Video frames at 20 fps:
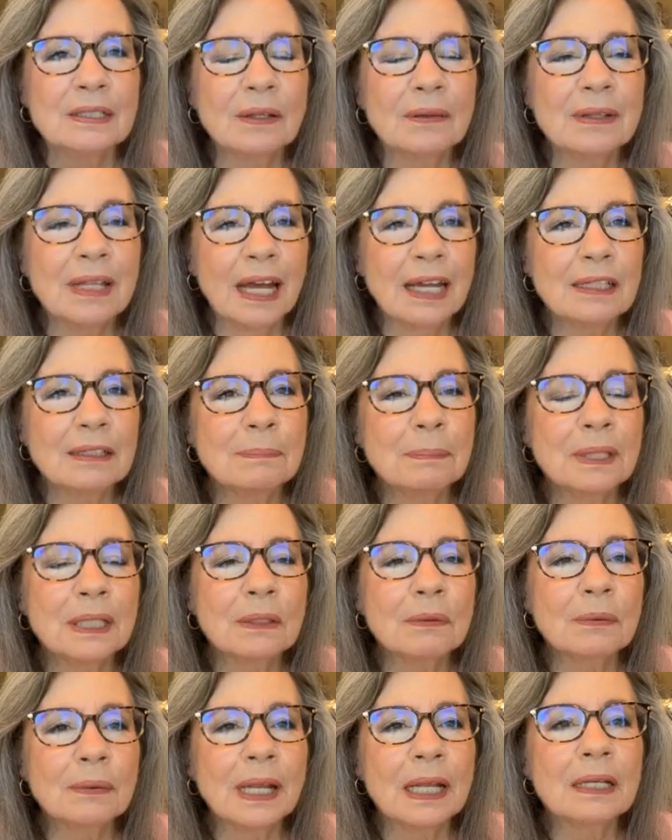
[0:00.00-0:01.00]
So that's
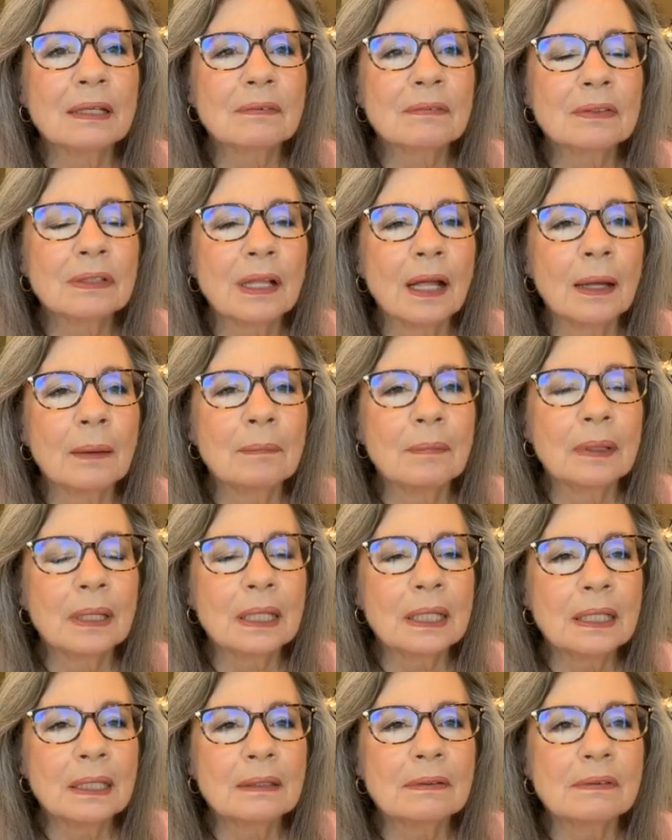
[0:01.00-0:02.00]
Be Creative Club.
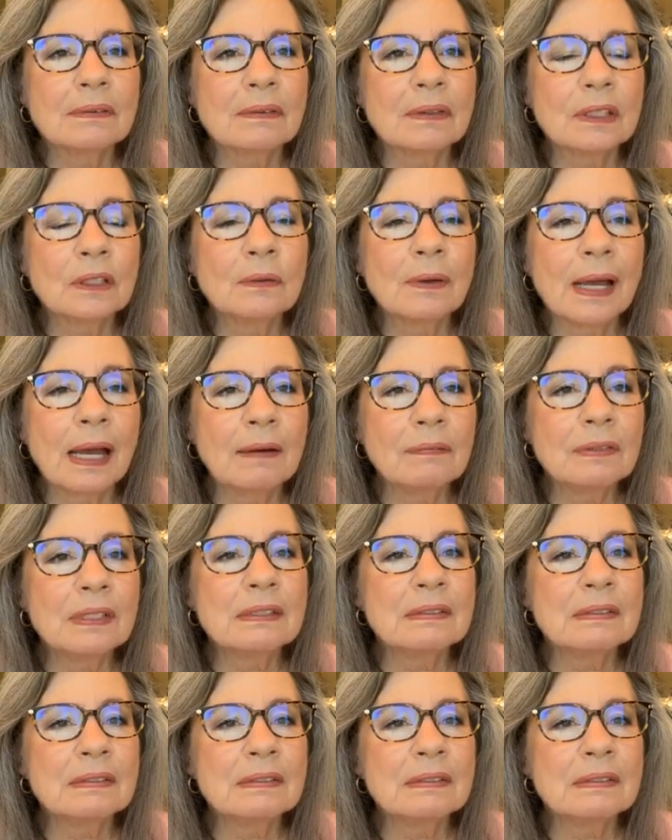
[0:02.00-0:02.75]
You have